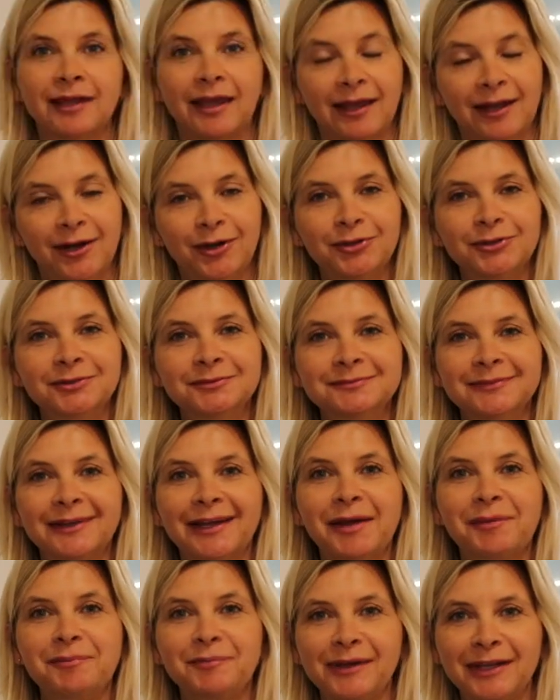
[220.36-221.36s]
Hello,
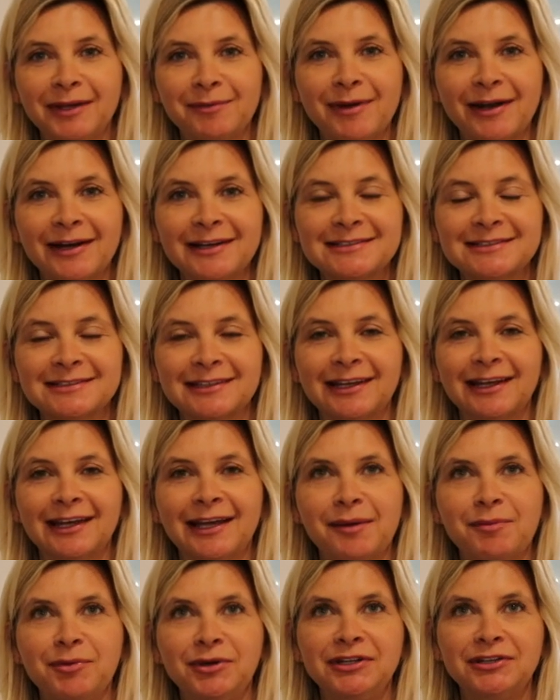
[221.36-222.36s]
I'm Peggy Bells.
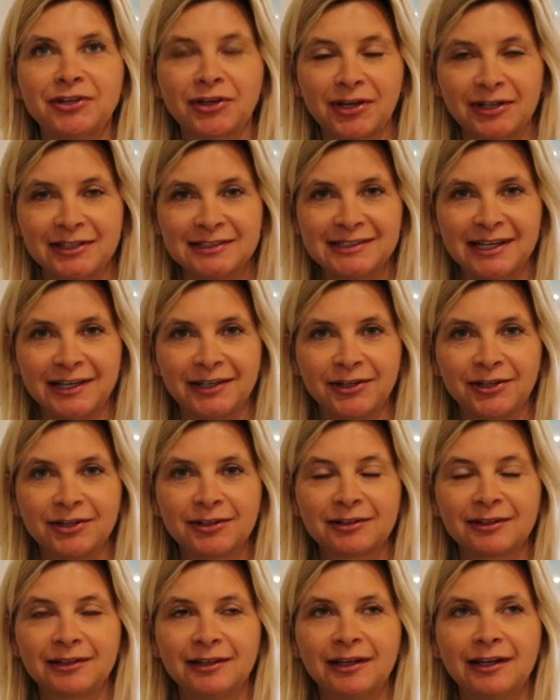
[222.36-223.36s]
I'm an interior designer.
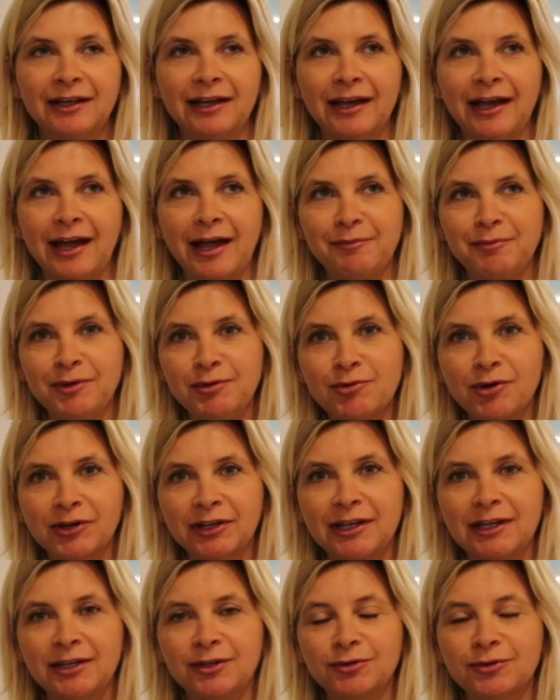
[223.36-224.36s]
I've been
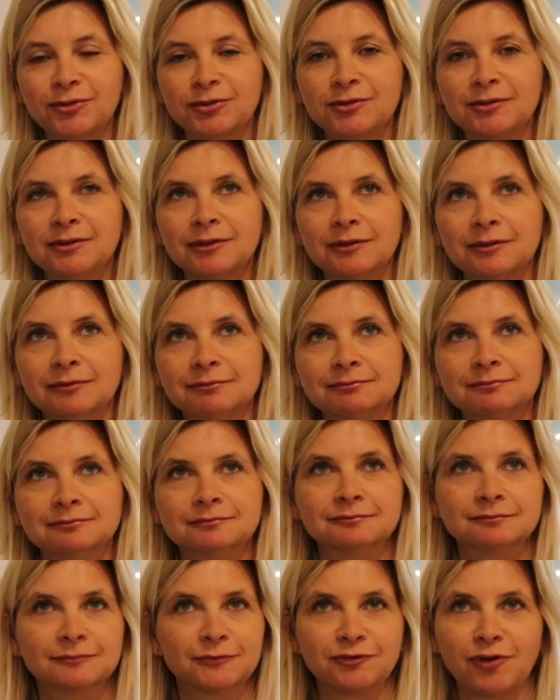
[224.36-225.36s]
working in Hong
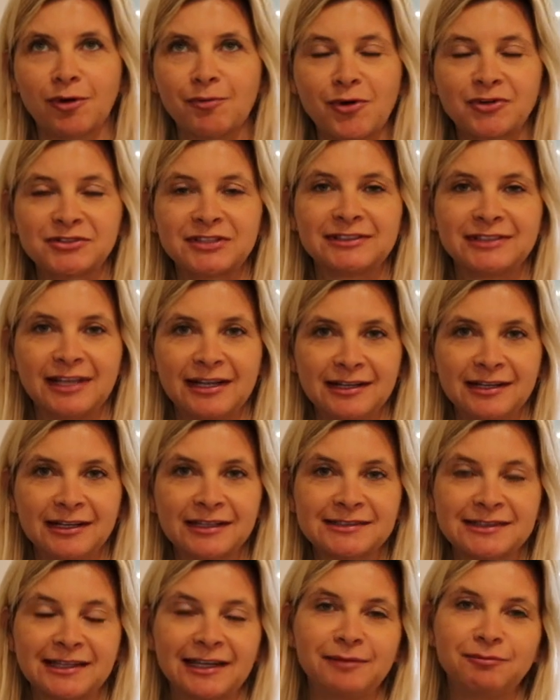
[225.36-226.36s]
Kong for more than 10
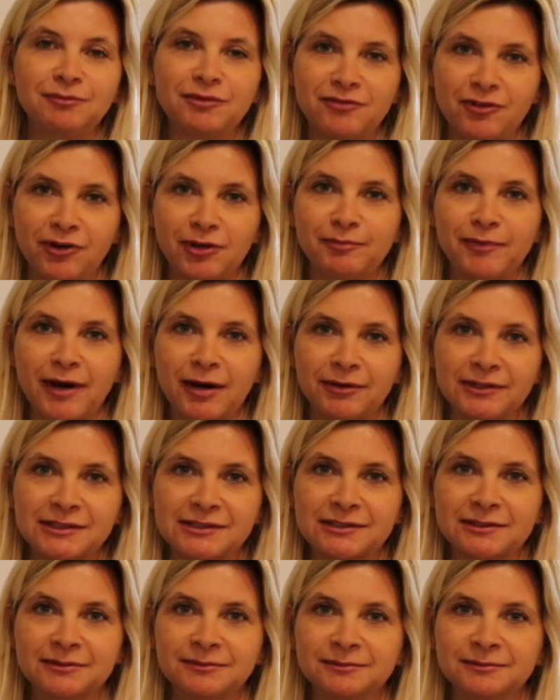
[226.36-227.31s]
years and before in Paris.